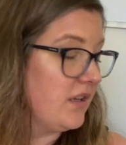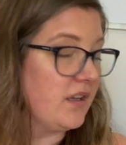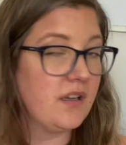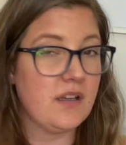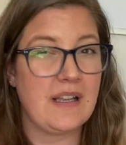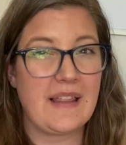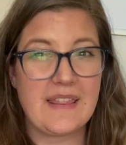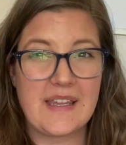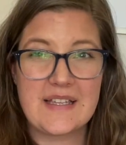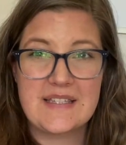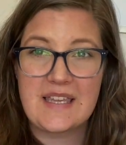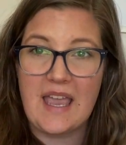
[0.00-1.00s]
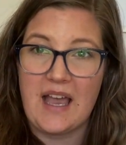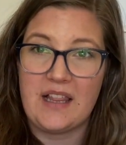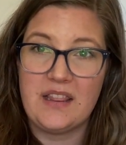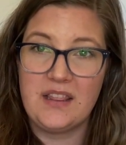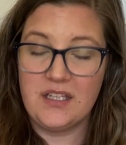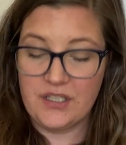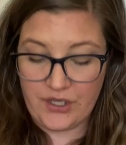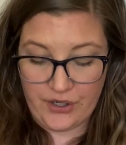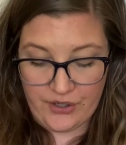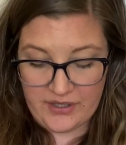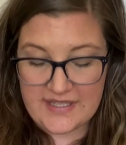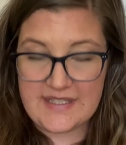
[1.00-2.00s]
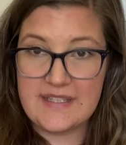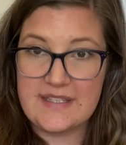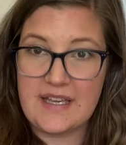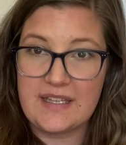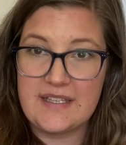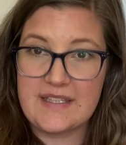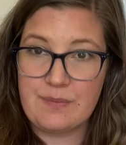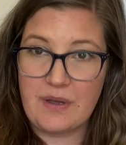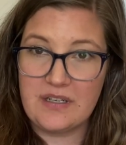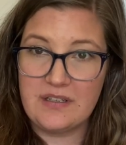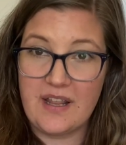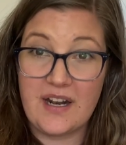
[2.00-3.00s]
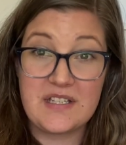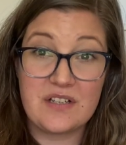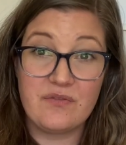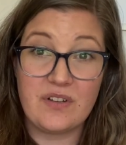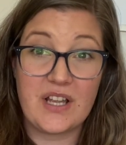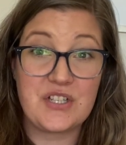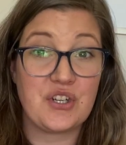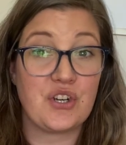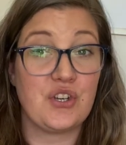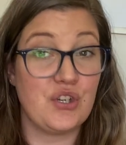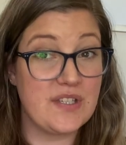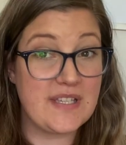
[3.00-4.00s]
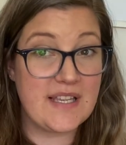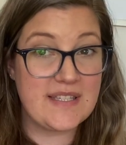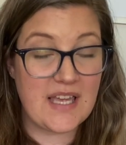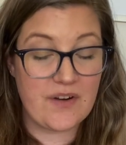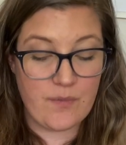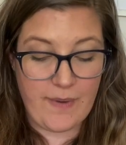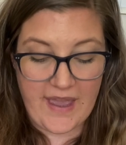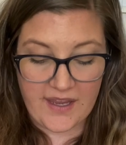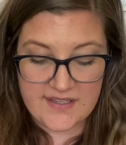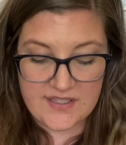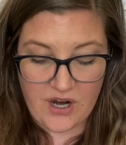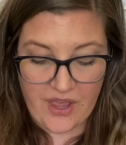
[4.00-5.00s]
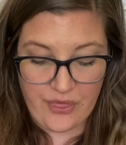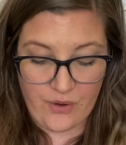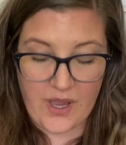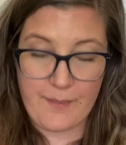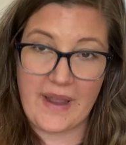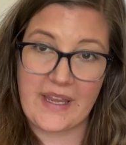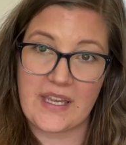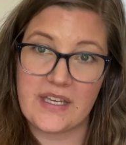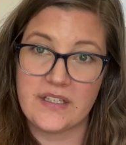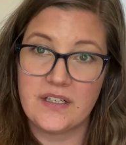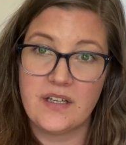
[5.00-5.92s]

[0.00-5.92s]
I think it's calico that's inside this one, and I didn't realise you could use that inside of a bag, so I thought I might get